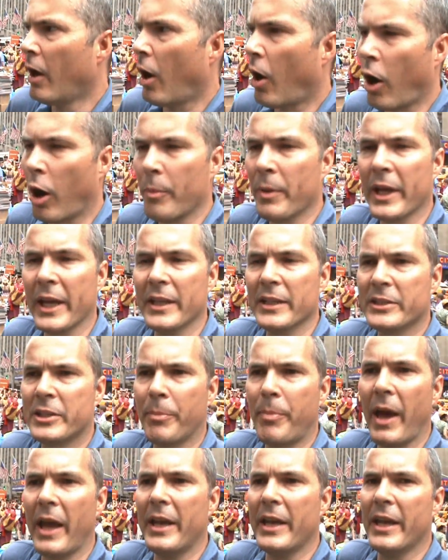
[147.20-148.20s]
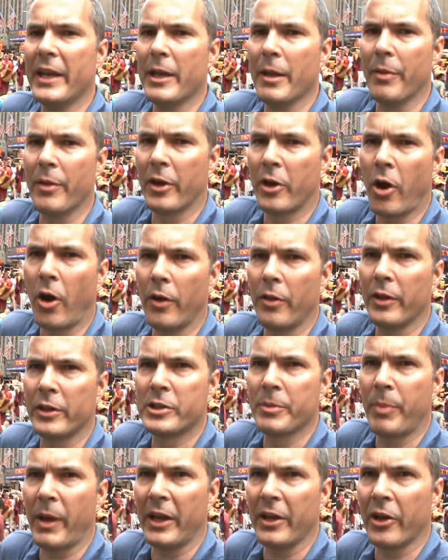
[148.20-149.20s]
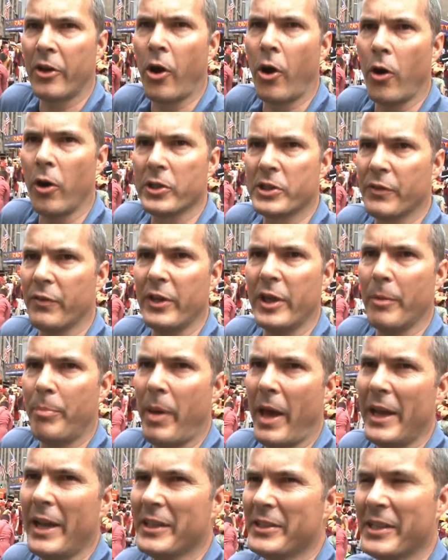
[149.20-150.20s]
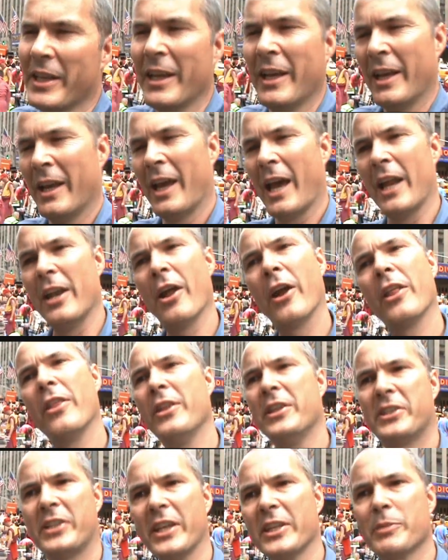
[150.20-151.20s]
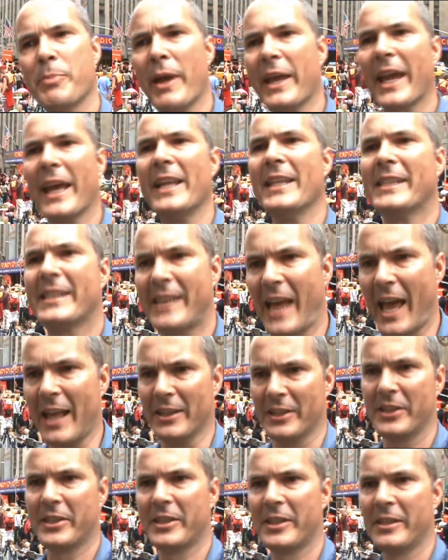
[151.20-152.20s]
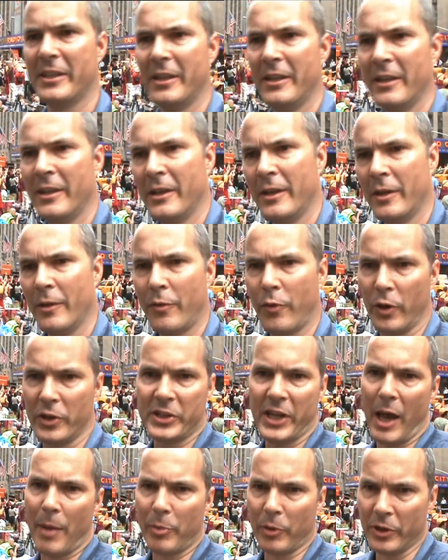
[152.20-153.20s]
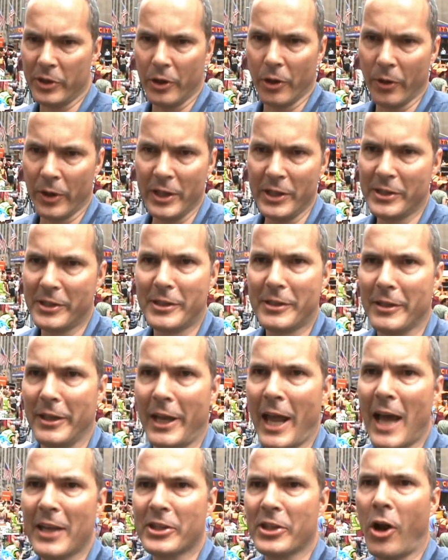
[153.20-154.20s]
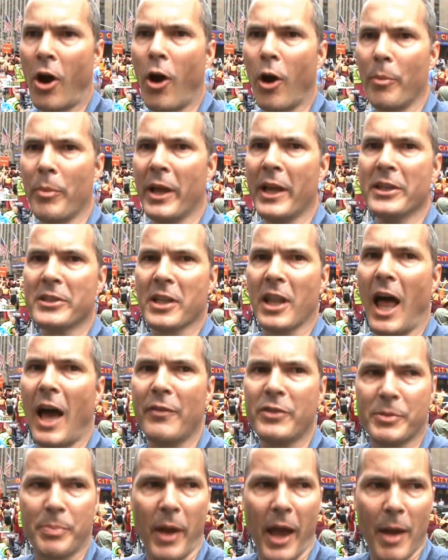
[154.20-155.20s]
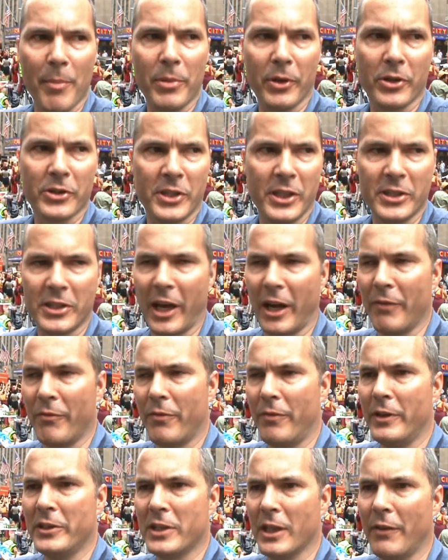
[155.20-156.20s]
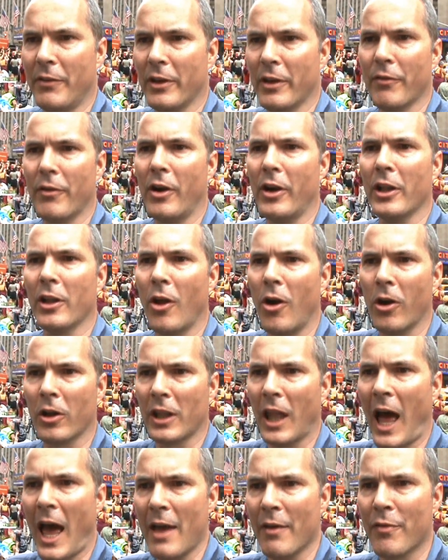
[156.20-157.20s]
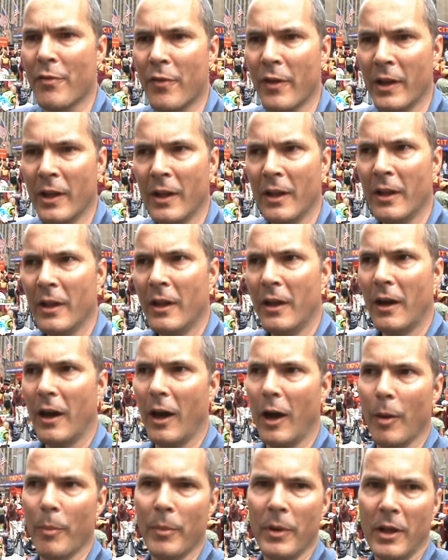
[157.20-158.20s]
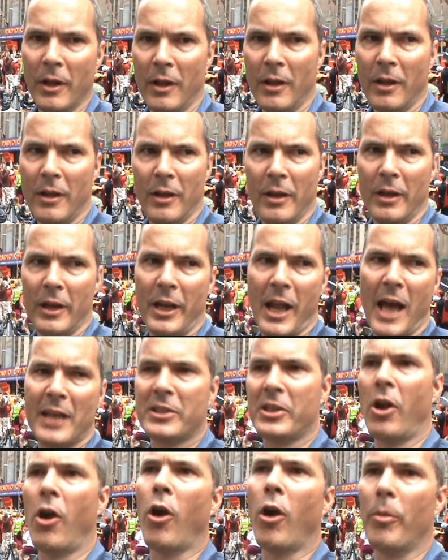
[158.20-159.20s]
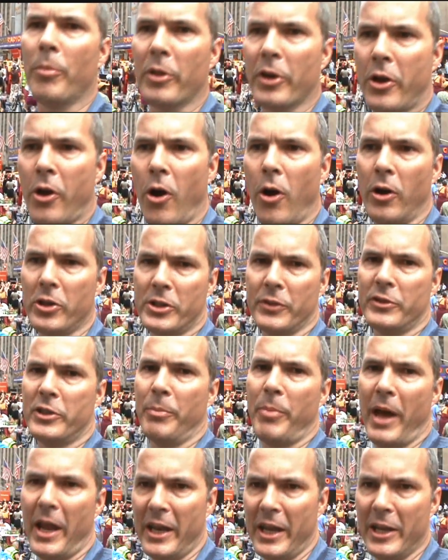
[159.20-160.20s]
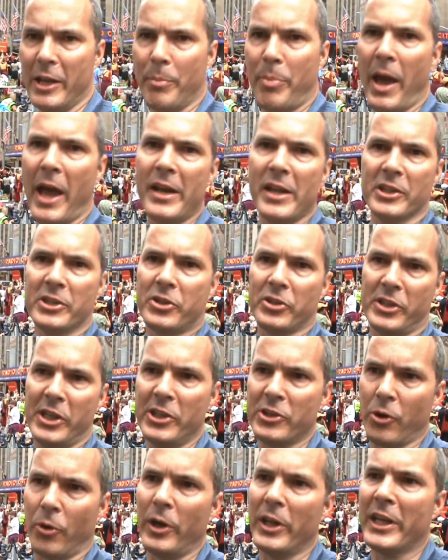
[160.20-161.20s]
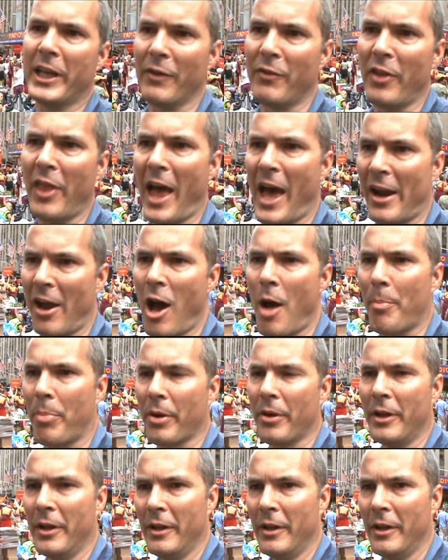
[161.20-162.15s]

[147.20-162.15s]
harming the Tibetan cause of independence, and none of these things make any sense. For example, you know, it hasn't harmed his lifespan because he's living a very long life. It hasn't harmed the cause of Tibetan independence because he's already given that up.